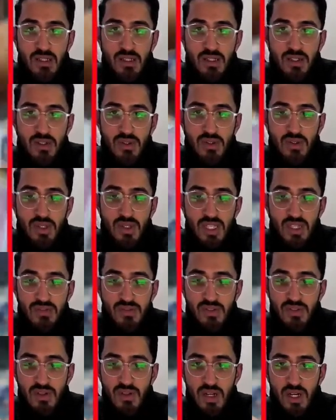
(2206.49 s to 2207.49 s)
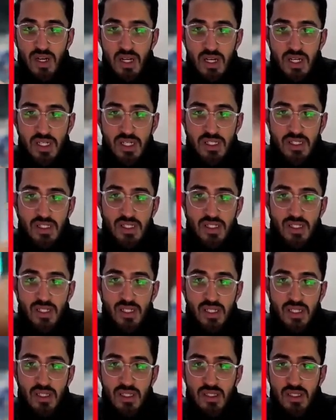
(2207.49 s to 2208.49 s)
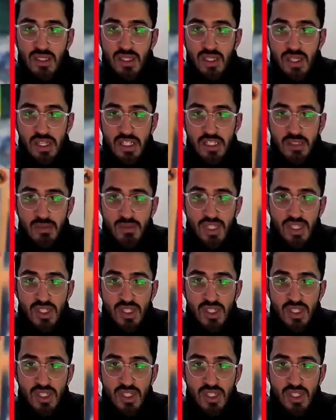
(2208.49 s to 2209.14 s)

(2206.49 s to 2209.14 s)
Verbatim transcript: Grievard. E X P.